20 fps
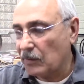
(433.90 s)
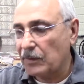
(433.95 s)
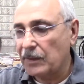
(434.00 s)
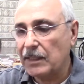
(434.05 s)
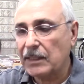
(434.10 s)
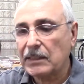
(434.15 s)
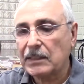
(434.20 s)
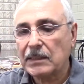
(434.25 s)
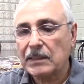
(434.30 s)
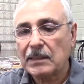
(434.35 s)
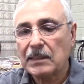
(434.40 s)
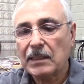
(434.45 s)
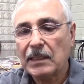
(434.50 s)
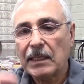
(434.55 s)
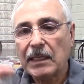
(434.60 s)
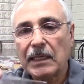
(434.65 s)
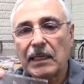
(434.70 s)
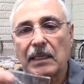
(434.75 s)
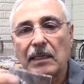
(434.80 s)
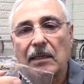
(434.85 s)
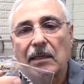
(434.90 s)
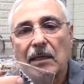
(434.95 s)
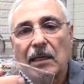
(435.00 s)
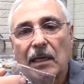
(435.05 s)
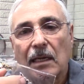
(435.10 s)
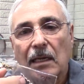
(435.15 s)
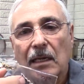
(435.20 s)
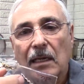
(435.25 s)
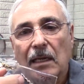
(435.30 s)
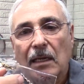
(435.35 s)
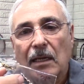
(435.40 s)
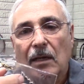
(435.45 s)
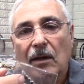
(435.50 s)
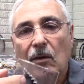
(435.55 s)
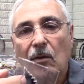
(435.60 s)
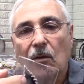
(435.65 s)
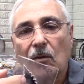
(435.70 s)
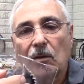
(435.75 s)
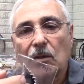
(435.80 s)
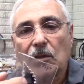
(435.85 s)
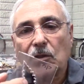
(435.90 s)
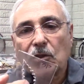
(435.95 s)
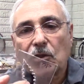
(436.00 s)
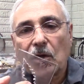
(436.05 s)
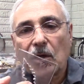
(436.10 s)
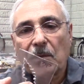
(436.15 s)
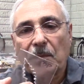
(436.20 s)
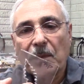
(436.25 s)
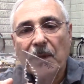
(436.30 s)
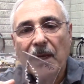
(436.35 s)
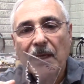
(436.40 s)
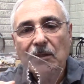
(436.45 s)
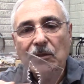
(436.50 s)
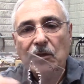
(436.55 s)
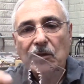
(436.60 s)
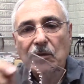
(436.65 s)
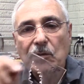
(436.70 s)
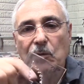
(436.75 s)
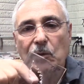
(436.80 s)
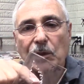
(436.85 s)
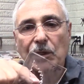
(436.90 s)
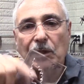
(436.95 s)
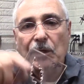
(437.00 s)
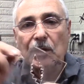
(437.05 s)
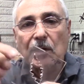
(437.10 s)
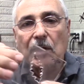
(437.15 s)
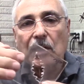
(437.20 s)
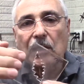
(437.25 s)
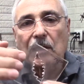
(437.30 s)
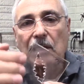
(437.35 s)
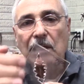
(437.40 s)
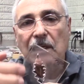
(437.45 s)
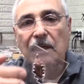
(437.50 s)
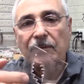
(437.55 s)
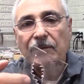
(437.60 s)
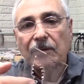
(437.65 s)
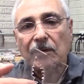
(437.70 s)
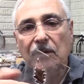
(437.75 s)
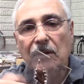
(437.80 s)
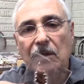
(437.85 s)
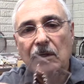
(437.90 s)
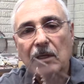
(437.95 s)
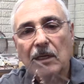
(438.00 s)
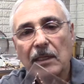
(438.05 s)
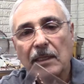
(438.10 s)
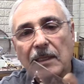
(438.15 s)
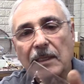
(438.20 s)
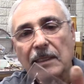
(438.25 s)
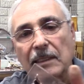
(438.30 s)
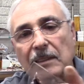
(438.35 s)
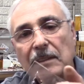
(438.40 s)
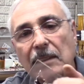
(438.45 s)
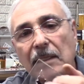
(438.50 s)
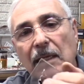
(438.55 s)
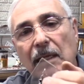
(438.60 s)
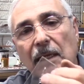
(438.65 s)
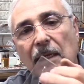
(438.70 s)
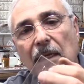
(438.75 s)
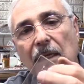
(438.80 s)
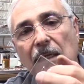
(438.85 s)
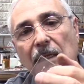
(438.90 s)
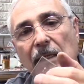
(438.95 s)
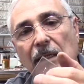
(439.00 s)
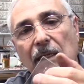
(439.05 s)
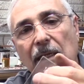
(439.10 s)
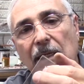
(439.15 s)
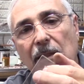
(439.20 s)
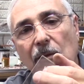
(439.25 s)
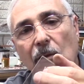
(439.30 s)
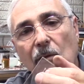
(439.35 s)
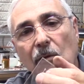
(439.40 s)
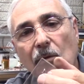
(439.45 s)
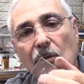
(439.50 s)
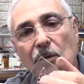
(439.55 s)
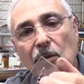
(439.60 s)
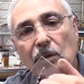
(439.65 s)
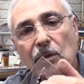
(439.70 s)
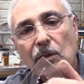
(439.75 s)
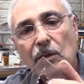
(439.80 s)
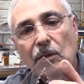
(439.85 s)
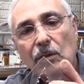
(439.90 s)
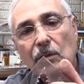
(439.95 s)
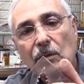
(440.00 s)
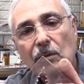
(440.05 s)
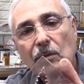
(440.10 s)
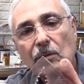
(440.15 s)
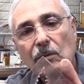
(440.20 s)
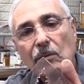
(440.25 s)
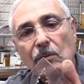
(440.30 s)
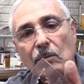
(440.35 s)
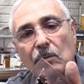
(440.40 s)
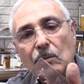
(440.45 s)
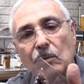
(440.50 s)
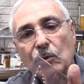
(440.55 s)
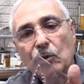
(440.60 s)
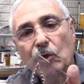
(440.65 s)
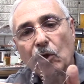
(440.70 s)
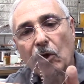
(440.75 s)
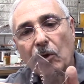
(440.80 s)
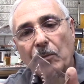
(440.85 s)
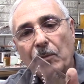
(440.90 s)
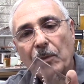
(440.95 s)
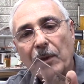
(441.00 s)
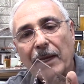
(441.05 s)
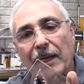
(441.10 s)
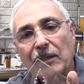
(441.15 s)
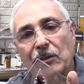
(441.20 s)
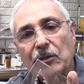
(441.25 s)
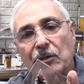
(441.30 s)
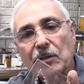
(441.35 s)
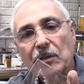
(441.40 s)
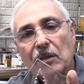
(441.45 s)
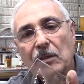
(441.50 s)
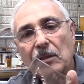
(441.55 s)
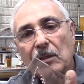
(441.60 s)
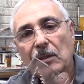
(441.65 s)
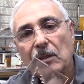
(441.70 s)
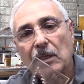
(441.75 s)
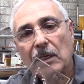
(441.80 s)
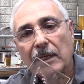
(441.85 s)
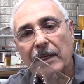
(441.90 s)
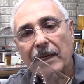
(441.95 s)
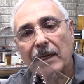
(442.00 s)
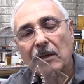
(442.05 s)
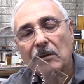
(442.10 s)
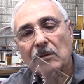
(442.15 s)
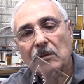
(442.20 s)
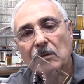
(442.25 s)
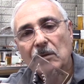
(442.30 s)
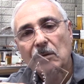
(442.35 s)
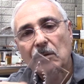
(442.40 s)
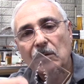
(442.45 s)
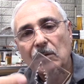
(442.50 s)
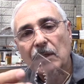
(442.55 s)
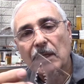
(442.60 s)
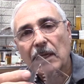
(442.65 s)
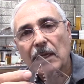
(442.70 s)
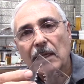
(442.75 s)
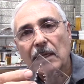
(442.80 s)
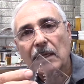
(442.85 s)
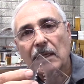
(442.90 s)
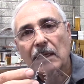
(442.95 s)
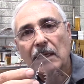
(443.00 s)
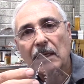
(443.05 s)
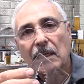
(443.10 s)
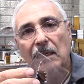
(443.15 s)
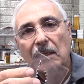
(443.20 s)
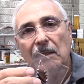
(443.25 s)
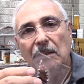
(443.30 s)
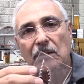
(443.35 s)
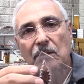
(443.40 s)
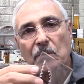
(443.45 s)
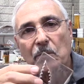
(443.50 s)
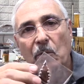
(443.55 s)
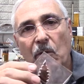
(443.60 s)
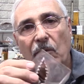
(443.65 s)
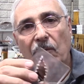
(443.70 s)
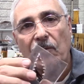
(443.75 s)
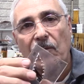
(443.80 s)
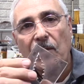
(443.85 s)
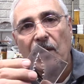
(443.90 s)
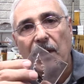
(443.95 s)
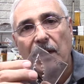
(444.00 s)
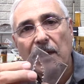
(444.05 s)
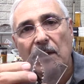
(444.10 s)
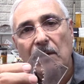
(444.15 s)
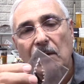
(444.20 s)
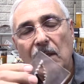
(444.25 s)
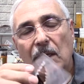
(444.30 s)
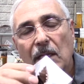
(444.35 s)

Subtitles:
this here, all the sharp edges, when you cut it, after you cut this, you get all sharp edges around. So take a small file,